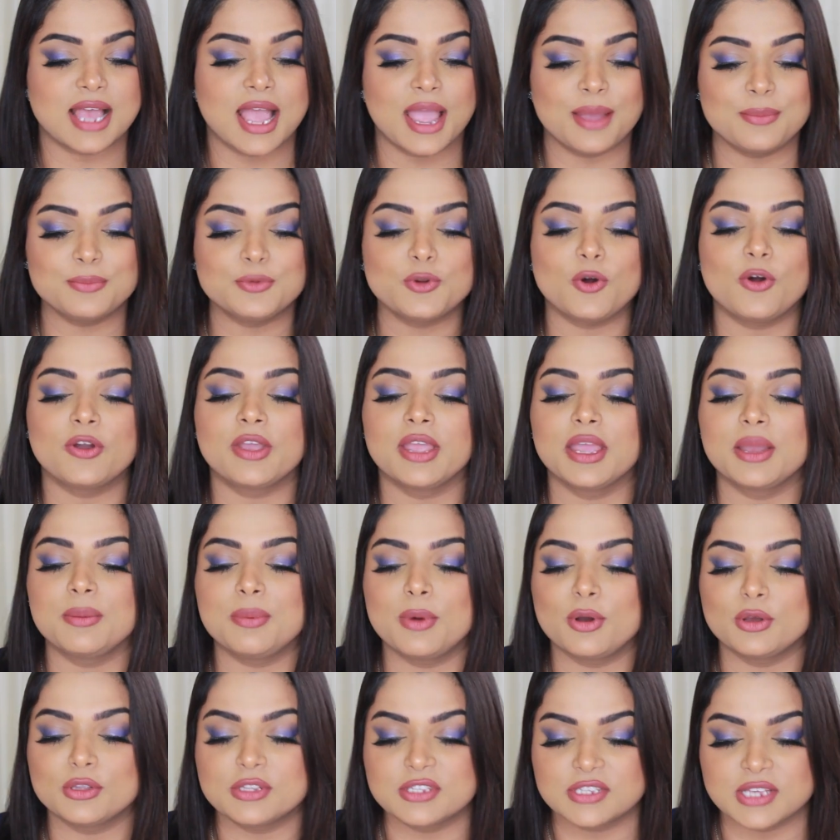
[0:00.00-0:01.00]
I'm talking
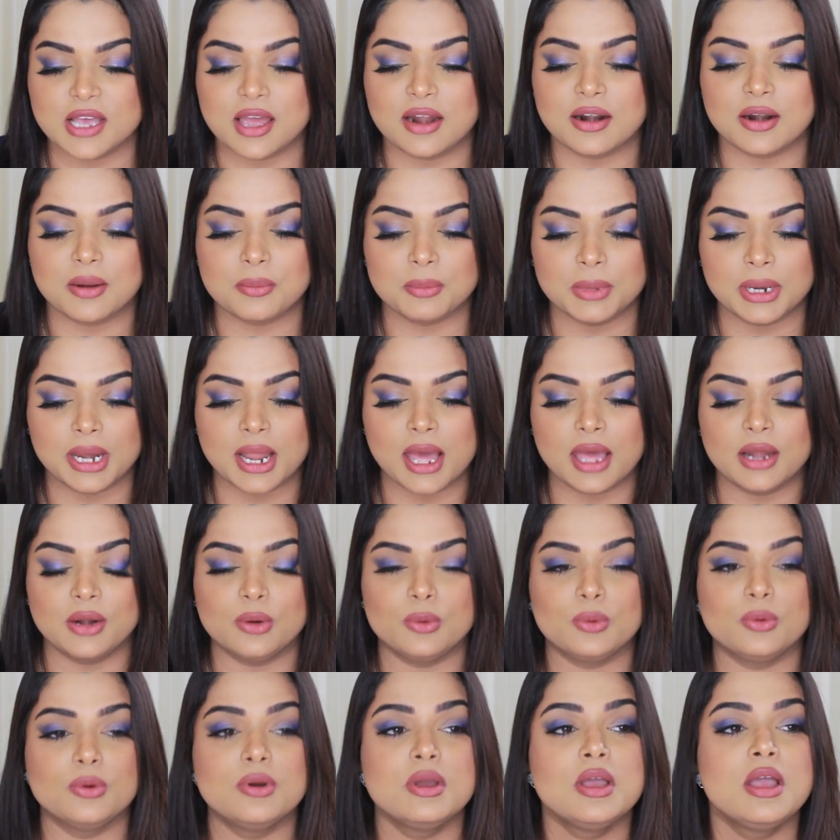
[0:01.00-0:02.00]
about Zara
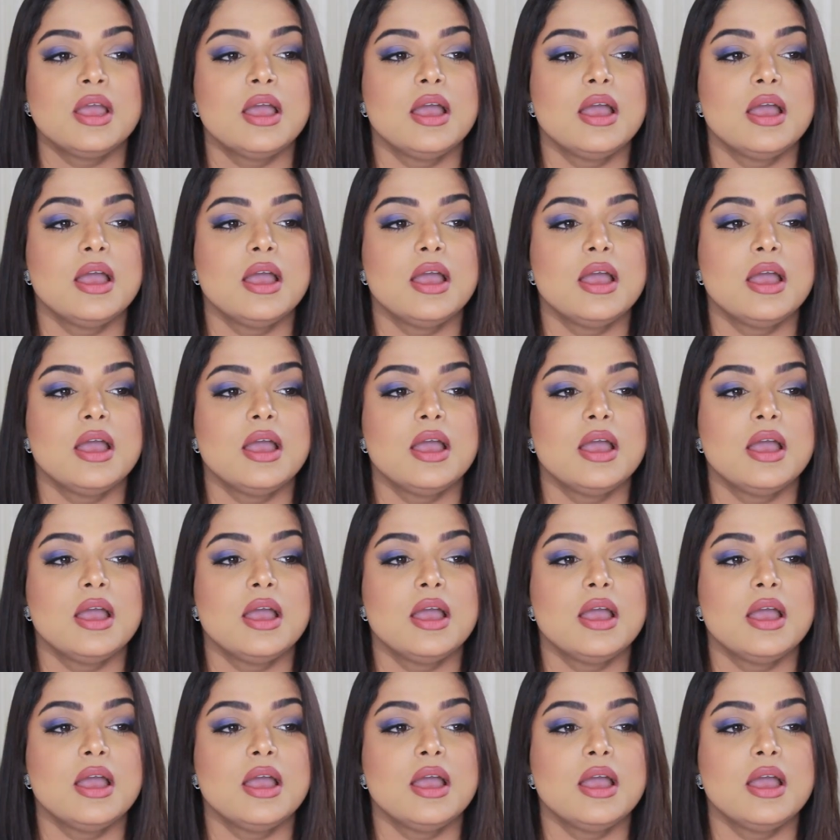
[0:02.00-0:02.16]
Milano.